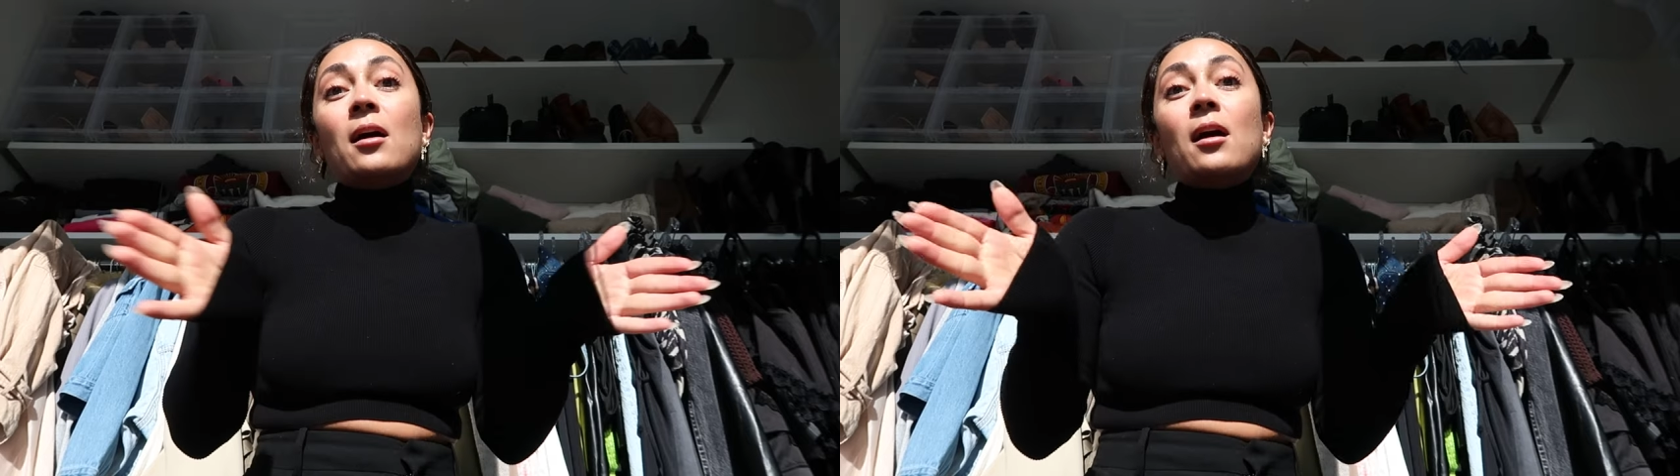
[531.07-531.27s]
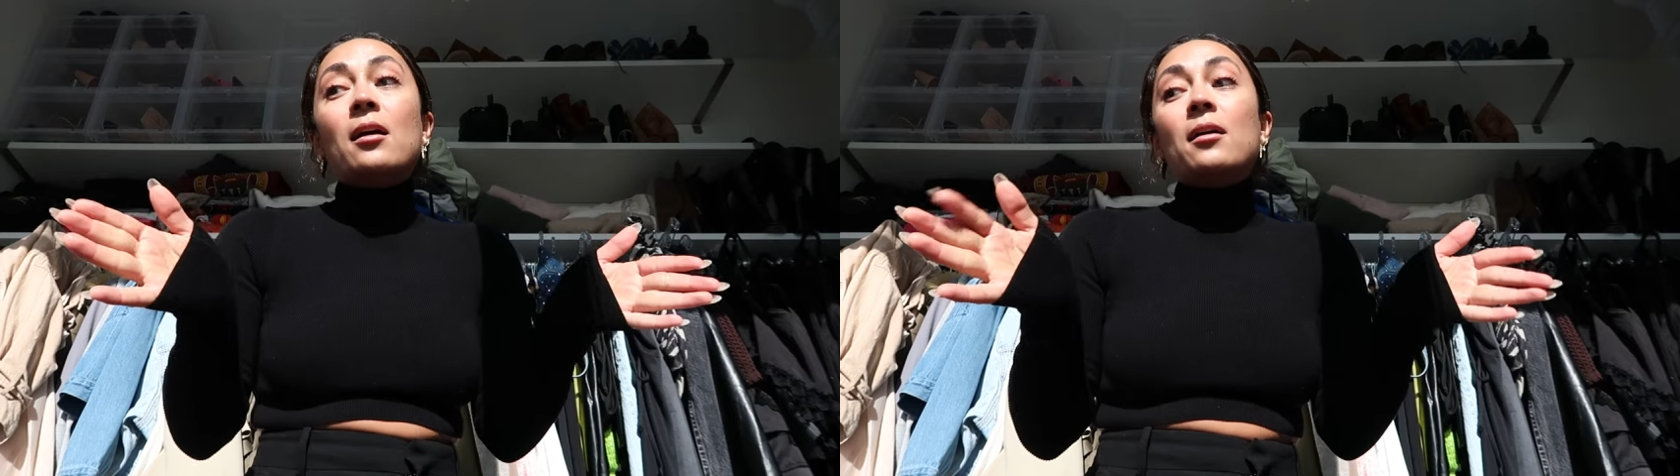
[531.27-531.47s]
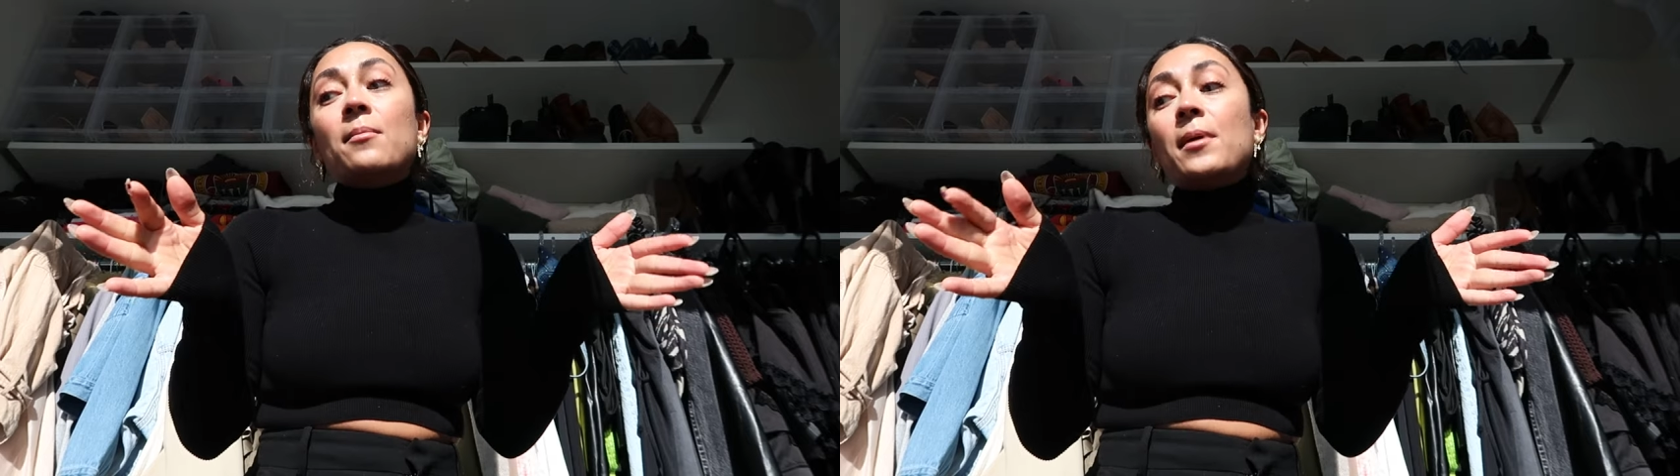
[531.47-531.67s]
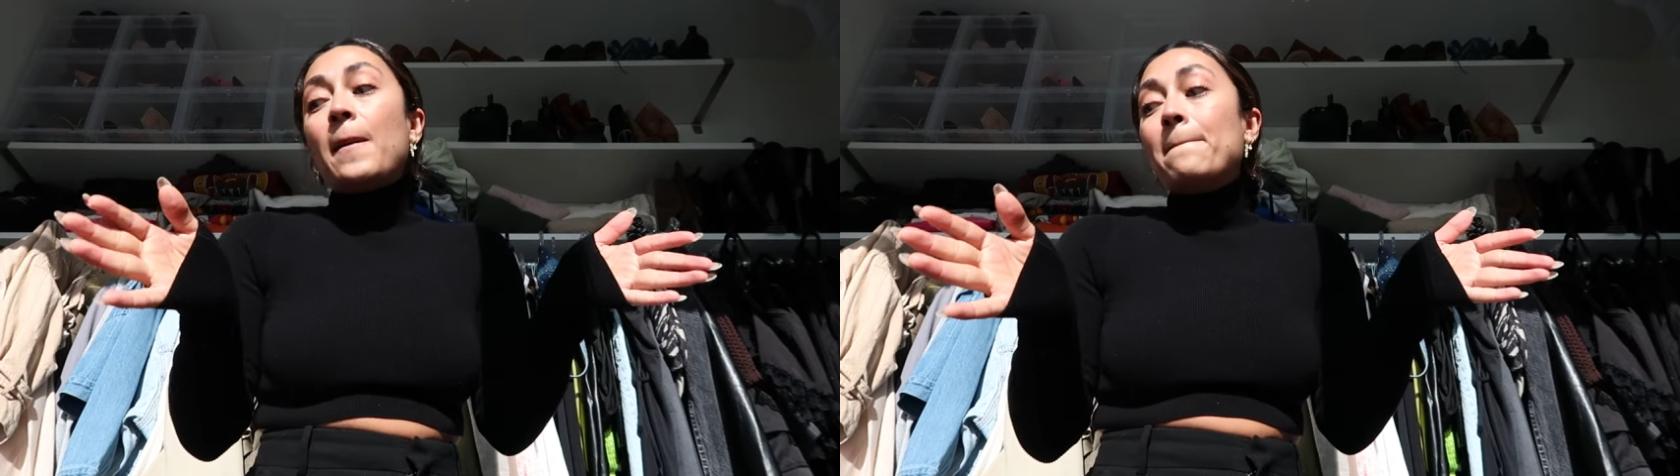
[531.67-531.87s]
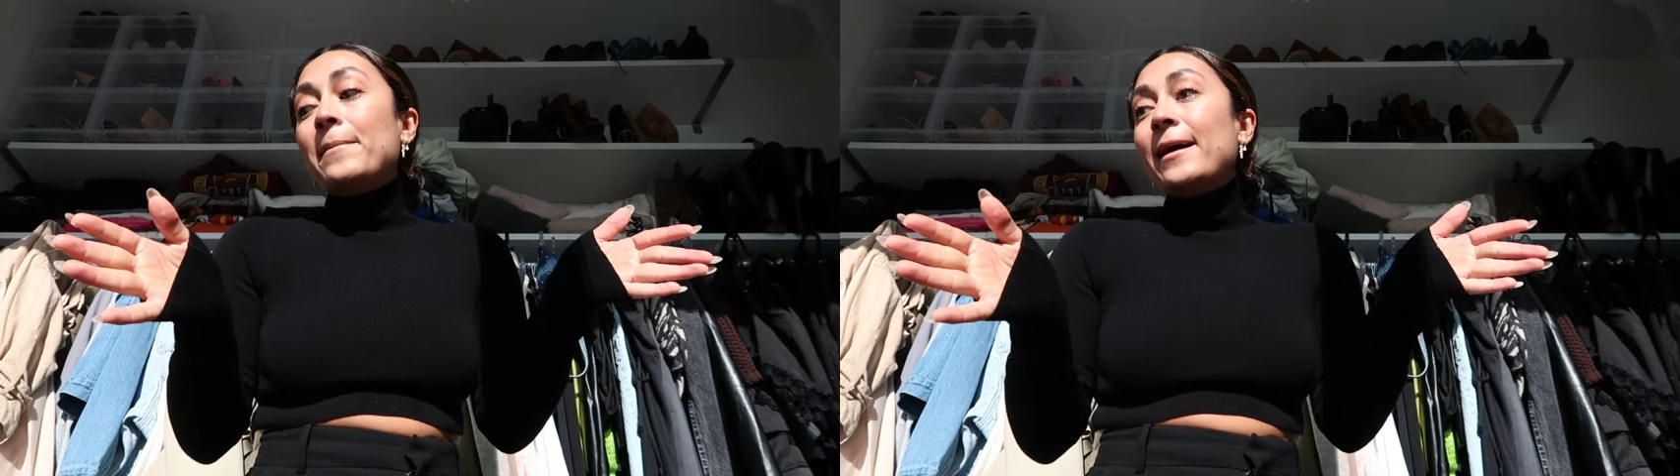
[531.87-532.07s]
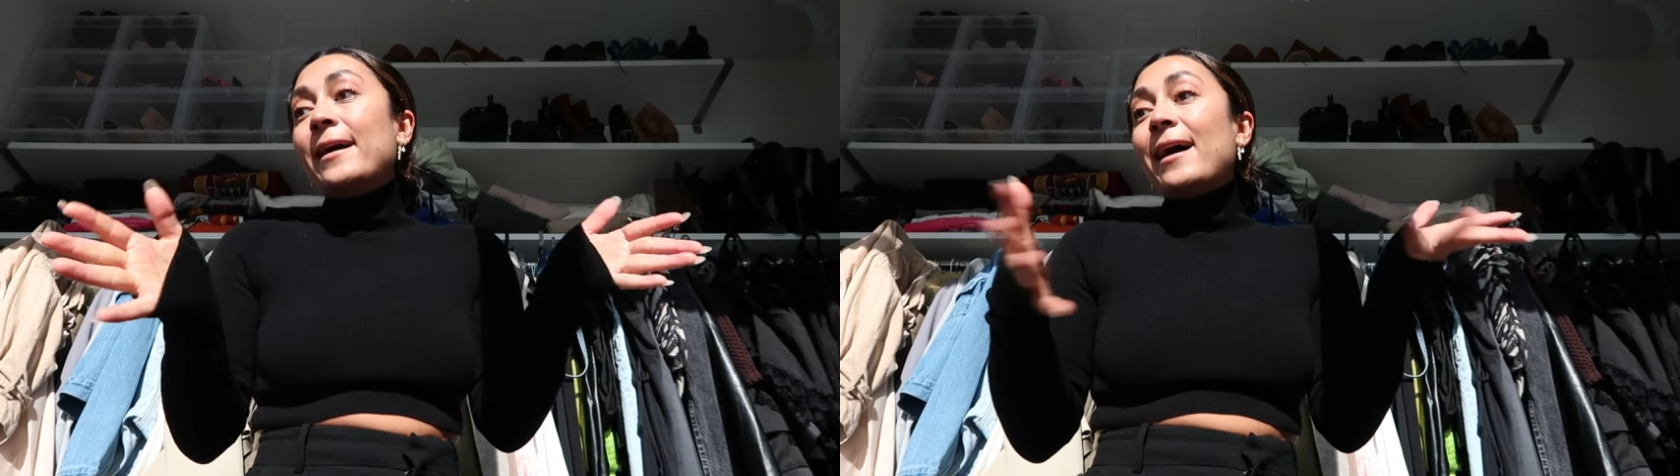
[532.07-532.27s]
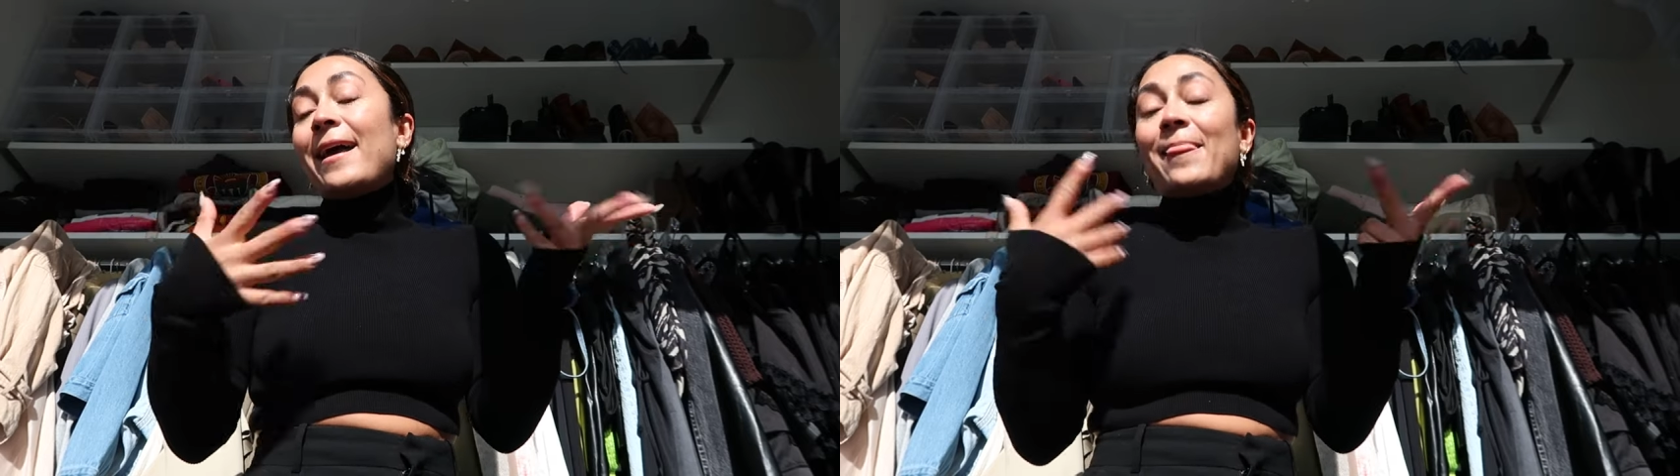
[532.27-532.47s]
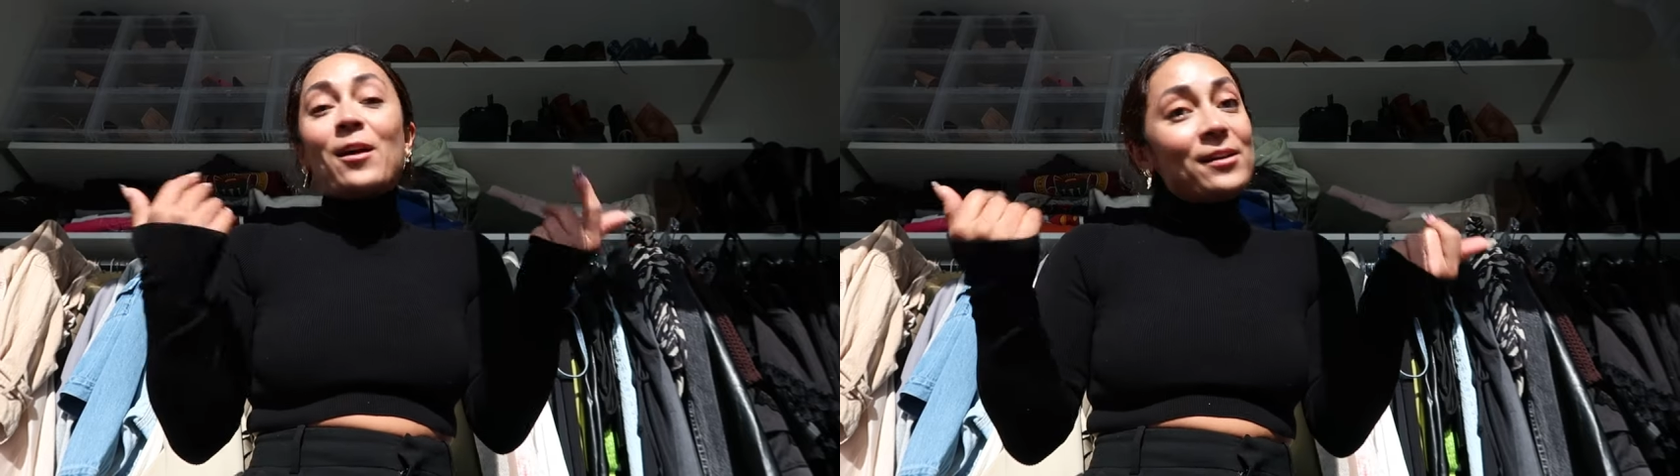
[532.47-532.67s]
but
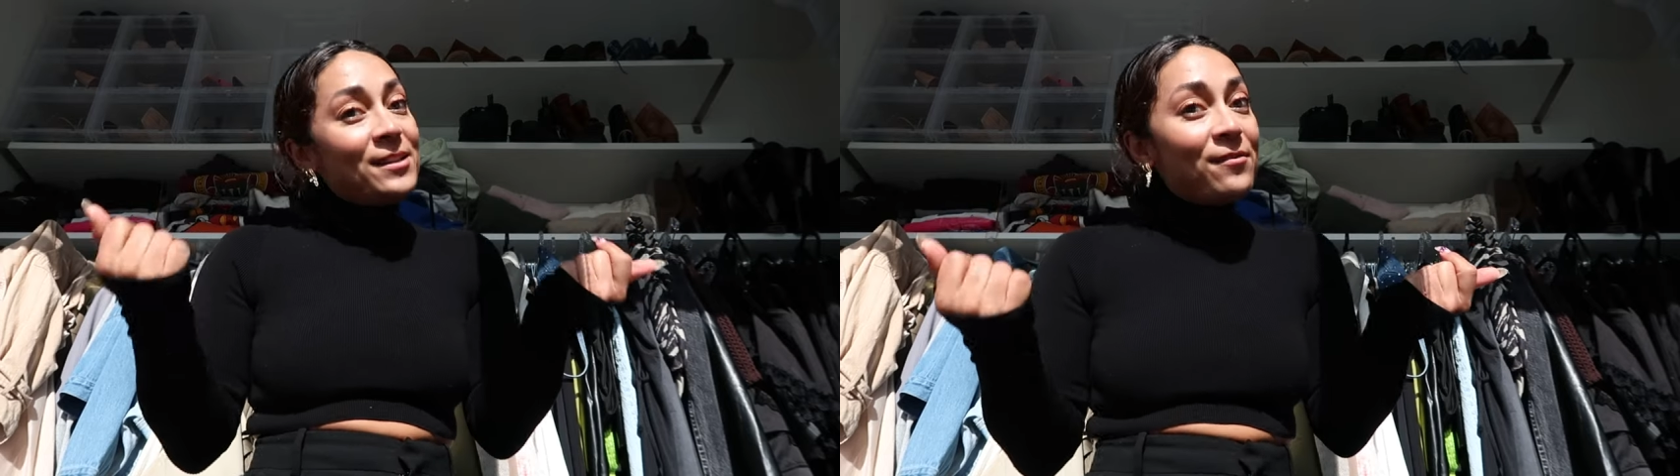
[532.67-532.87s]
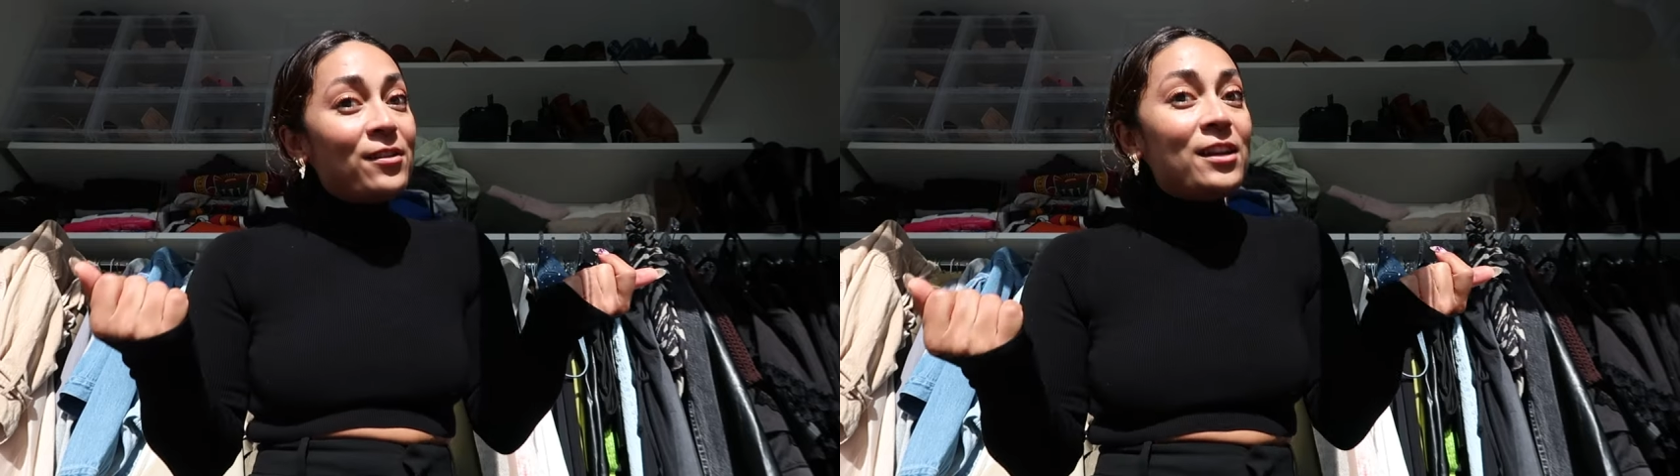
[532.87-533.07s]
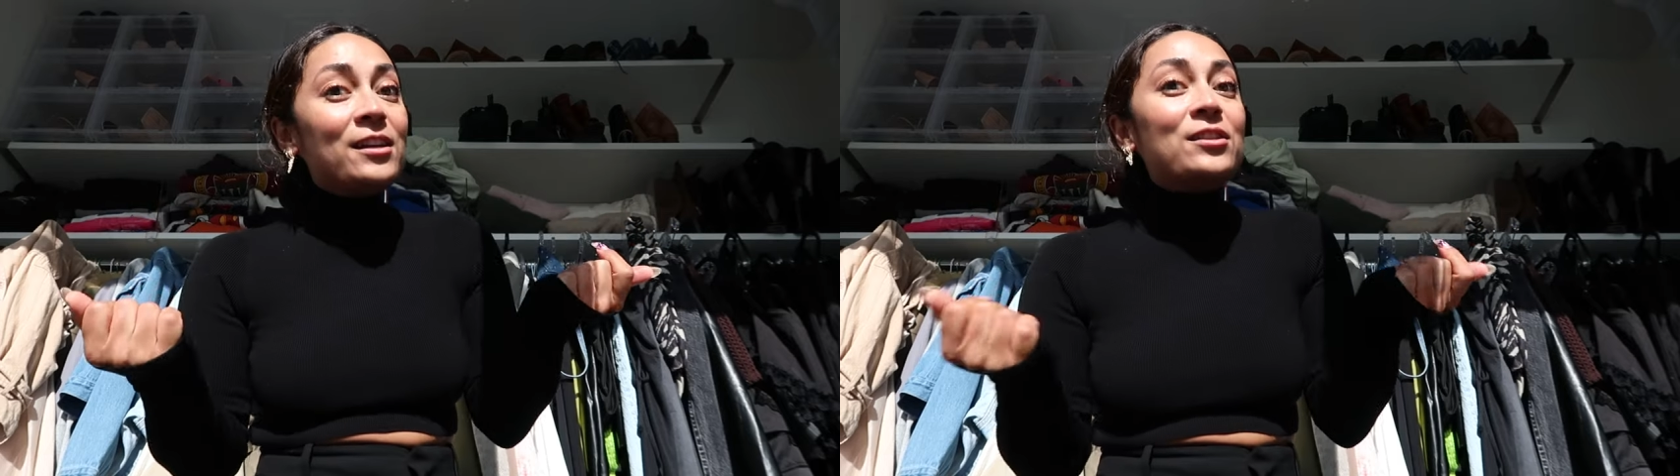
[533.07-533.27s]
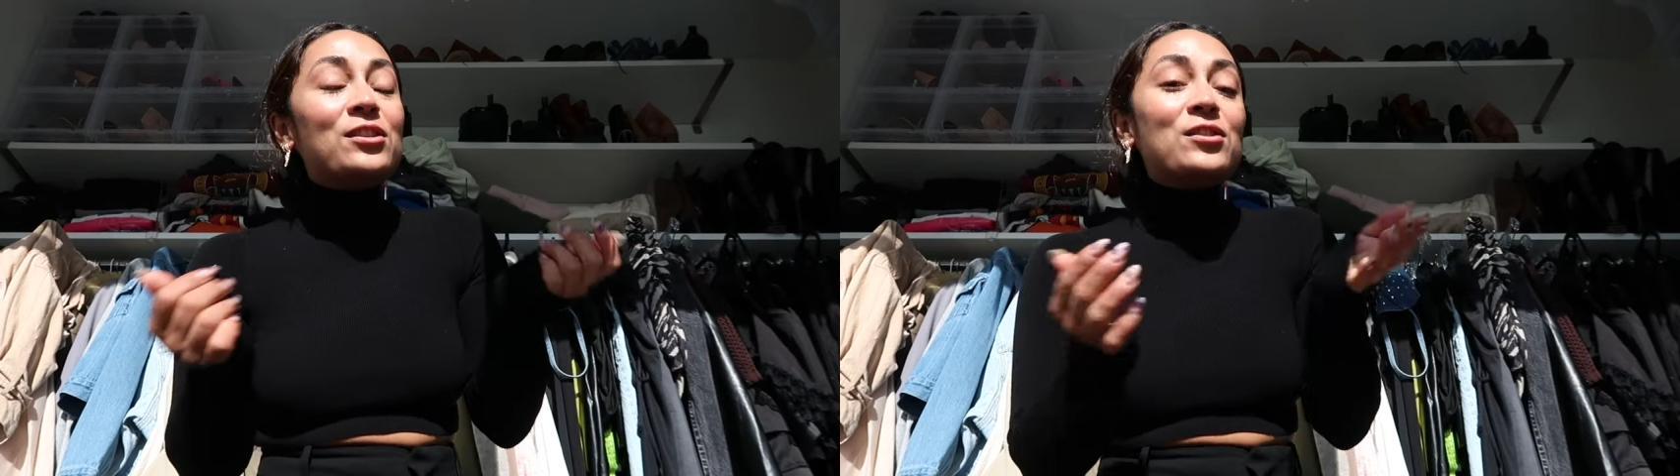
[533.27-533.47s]
I lost the footage.